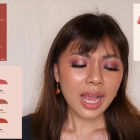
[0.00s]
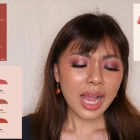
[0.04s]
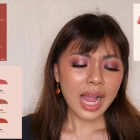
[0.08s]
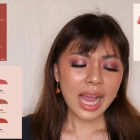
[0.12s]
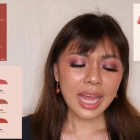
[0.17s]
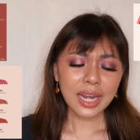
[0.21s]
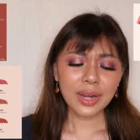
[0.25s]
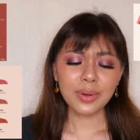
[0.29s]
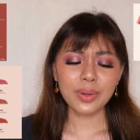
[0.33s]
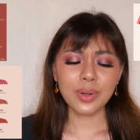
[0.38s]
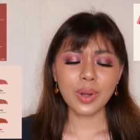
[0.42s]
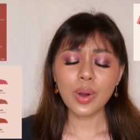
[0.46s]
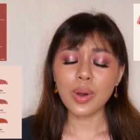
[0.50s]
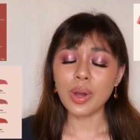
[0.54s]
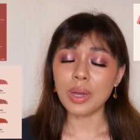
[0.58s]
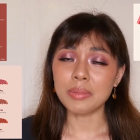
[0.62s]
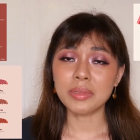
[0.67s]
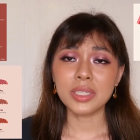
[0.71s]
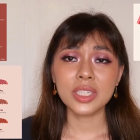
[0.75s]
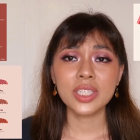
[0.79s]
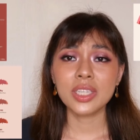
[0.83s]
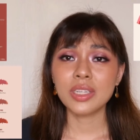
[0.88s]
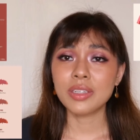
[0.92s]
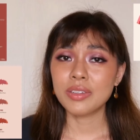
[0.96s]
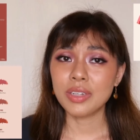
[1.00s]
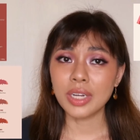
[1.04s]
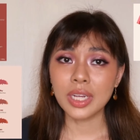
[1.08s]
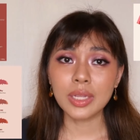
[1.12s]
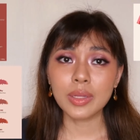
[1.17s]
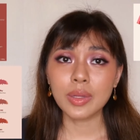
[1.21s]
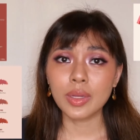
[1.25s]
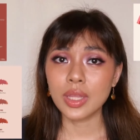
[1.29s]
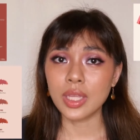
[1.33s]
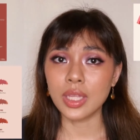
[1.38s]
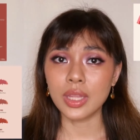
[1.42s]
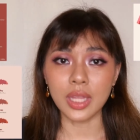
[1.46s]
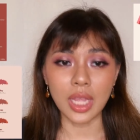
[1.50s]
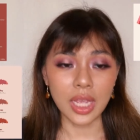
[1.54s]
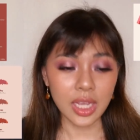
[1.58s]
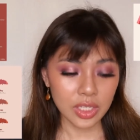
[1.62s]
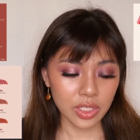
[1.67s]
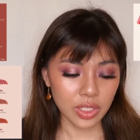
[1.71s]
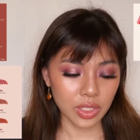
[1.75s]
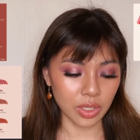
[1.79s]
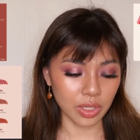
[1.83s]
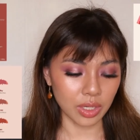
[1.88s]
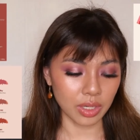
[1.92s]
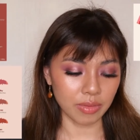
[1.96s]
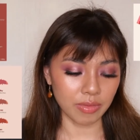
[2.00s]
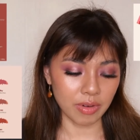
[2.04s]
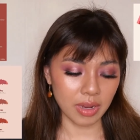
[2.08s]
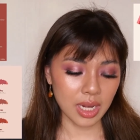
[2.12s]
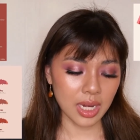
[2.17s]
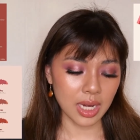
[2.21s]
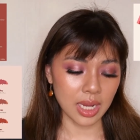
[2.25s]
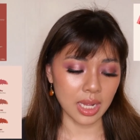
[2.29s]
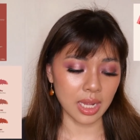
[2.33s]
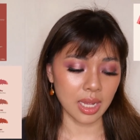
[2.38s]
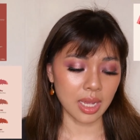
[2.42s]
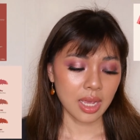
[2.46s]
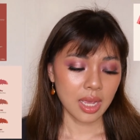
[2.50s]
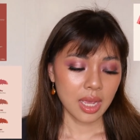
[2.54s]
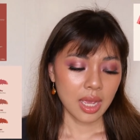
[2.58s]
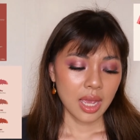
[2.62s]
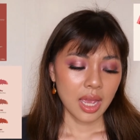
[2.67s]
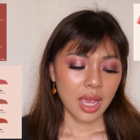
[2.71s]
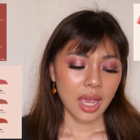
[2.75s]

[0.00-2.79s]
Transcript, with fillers: I don't know. I'm just intrigued with the texture, really.